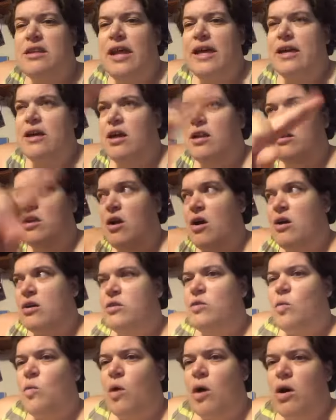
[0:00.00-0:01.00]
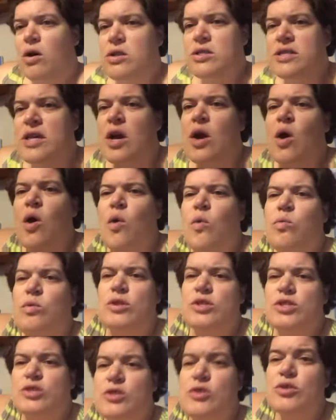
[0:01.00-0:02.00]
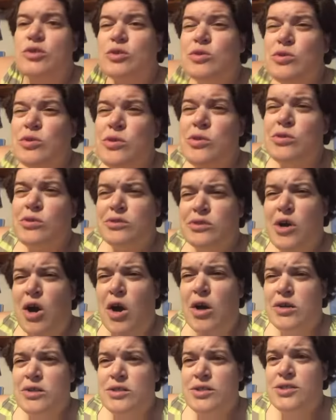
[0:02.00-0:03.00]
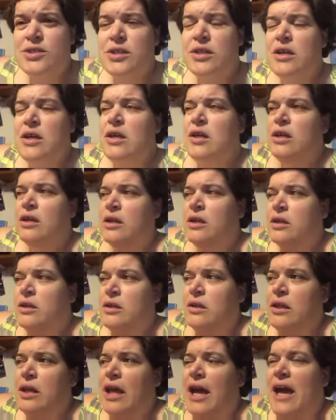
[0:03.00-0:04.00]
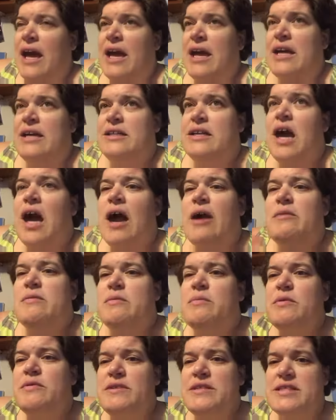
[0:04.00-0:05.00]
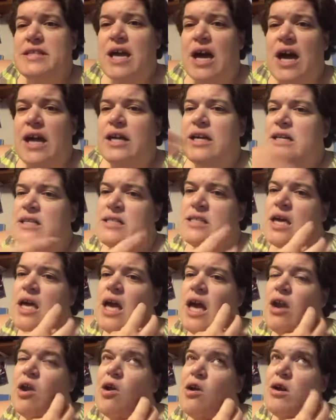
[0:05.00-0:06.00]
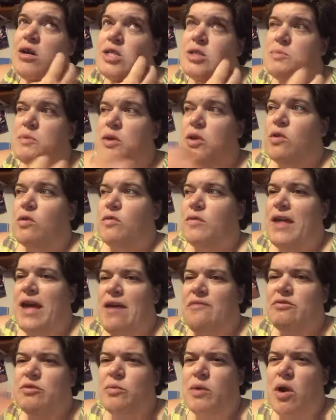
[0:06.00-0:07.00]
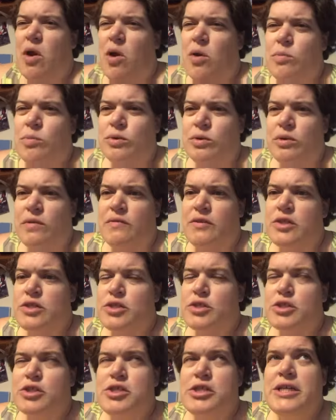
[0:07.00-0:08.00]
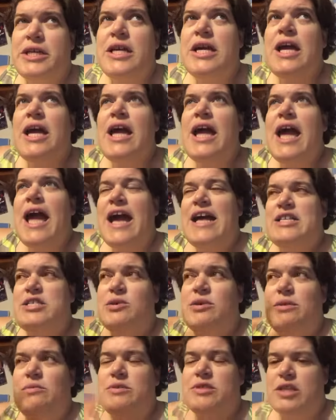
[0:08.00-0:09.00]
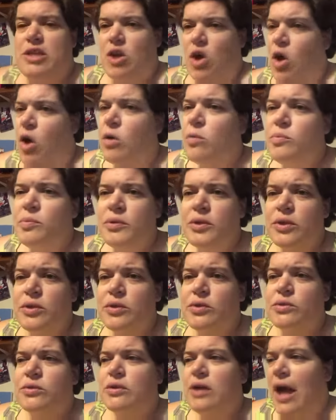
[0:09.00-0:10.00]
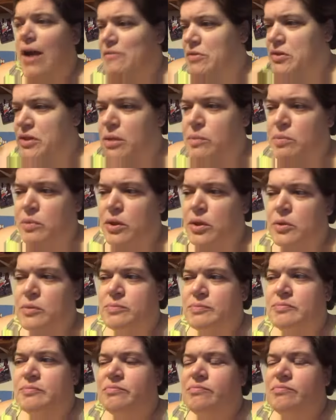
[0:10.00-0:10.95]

like along the walls, were surgical carts. And I remember this guy, because at our hospital, they have to wear all blue if there's surgery. And so he was in all blue, everything blue.